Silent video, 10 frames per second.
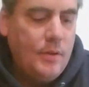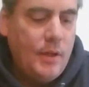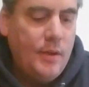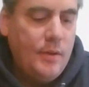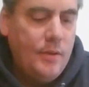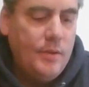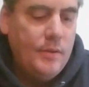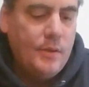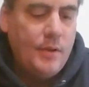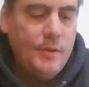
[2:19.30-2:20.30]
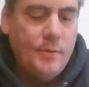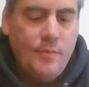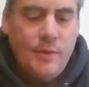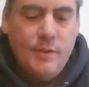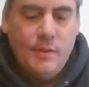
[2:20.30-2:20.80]
okay? This card's
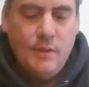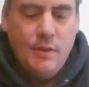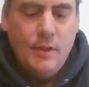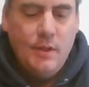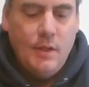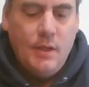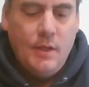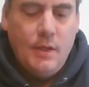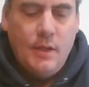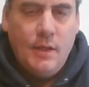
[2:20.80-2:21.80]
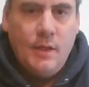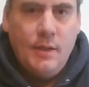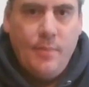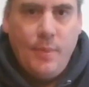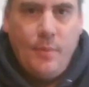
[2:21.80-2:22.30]
reversed.
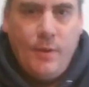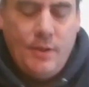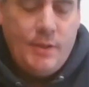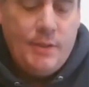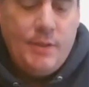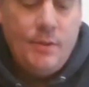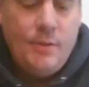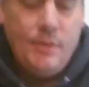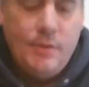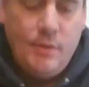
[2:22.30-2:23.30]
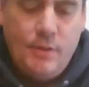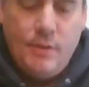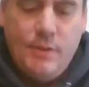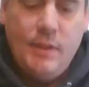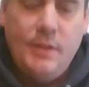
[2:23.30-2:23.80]
What you're going to do is you're
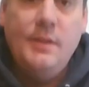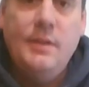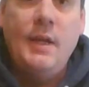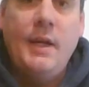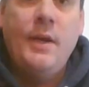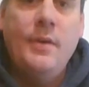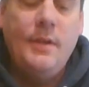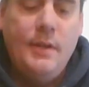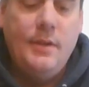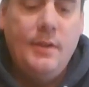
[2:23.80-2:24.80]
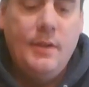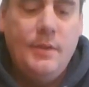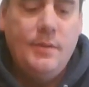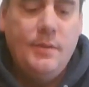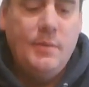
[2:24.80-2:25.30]
going to set these down and you're going to
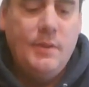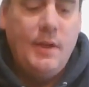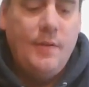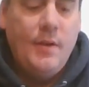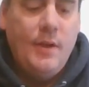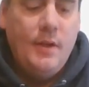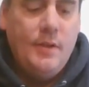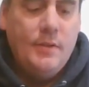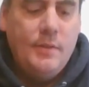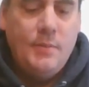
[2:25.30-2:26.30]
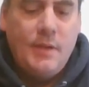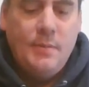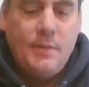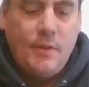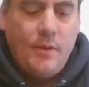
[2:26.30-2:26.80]
do some stuff.
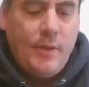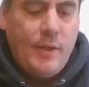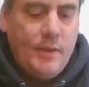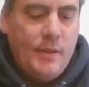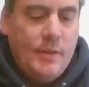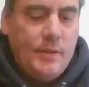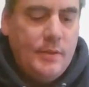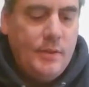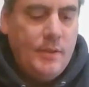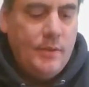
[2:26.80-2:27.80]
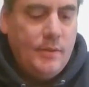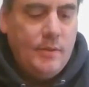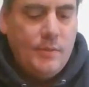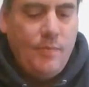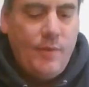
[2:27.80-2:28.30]
Sometimes I'll go like this, you know, and do
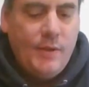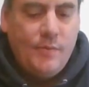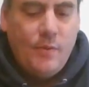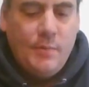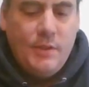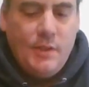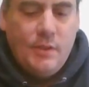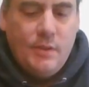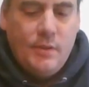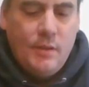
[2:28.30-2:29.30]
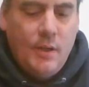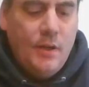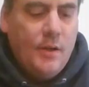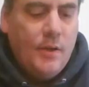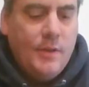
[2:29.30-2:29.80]
some feints for magicians.
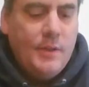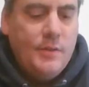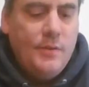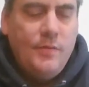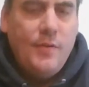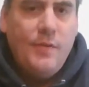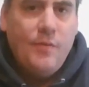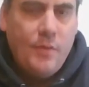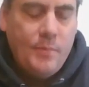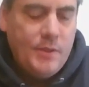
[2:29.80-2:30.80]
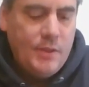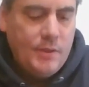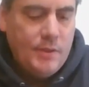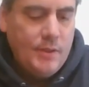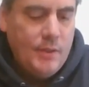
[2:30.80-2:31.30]
But let's do feint for
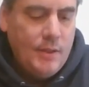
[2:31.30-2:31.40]
magician.